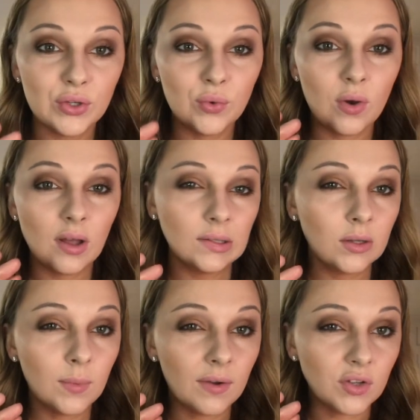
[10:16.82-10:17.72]
do a
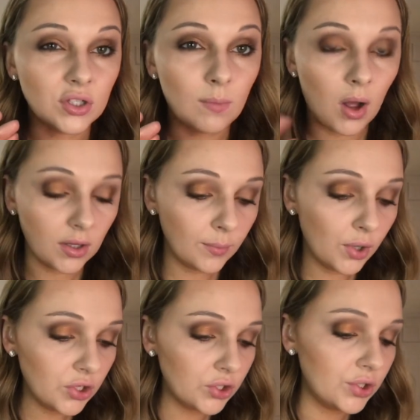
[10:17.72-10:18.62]
little bit of a smaller
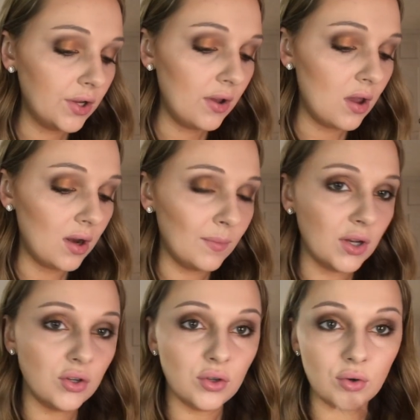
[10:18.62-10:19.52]
brush, and I'm gonna
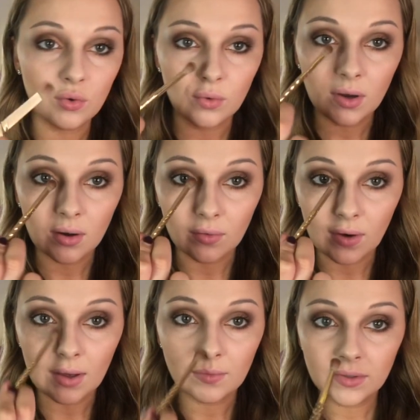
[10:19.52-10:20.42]
do
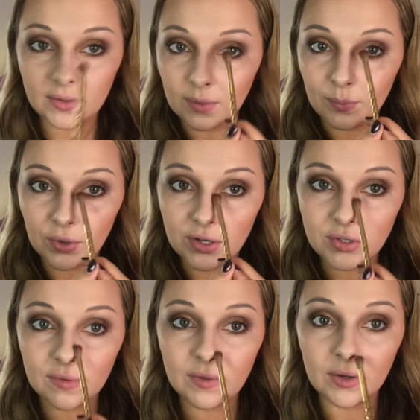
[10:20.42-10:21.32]
around the bridge
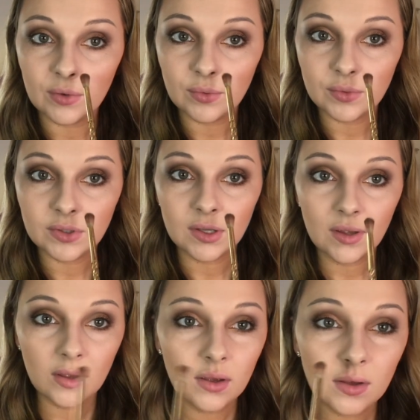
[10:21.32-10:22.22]
of the nose,
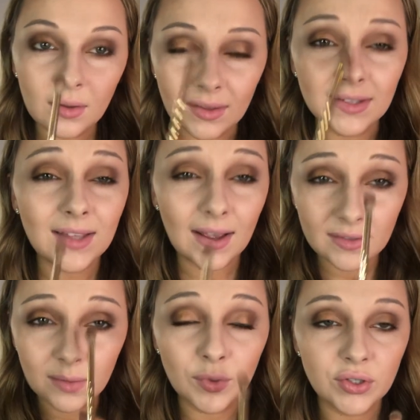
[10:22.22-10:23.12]
the sides
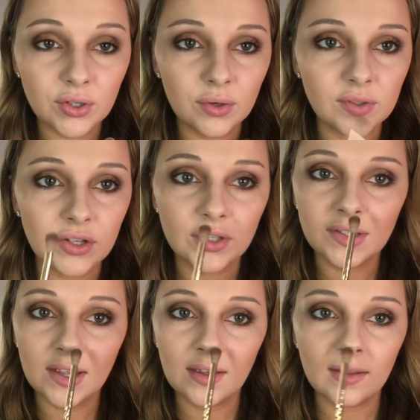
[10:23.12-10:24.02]
of the bridge of the nose, I should
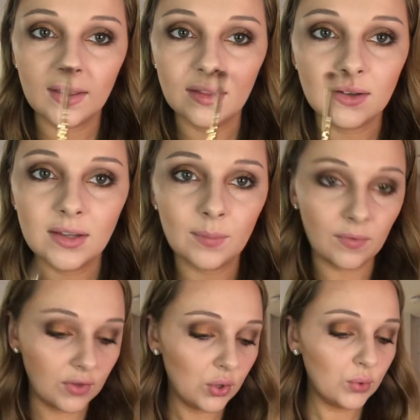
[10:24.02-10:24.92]
say, and then the tip of
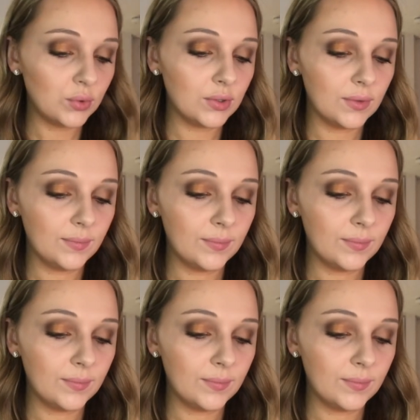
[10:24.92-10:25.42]
the nose.